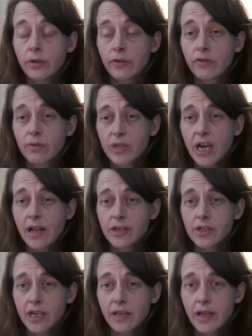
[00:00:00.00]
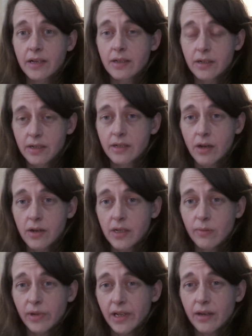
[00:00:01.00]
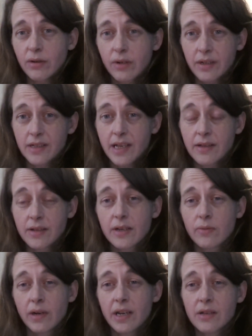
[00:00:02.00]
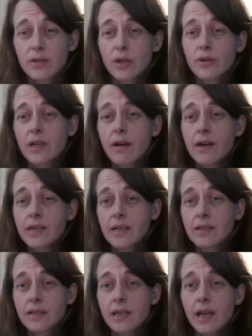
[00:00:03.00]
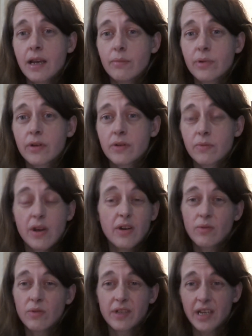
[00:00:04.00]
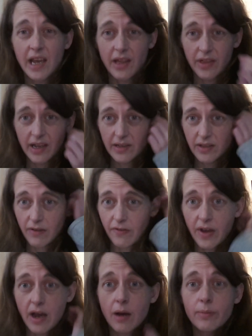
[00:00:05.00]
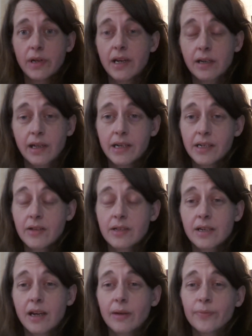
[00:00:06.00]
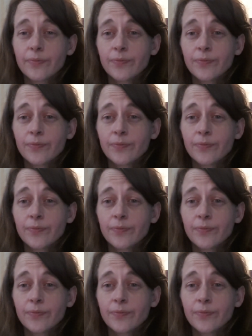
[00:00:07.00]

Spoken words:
from challenging this and discussing political consensus when it insults our identity here, because we only want to hear things that fit our political identity.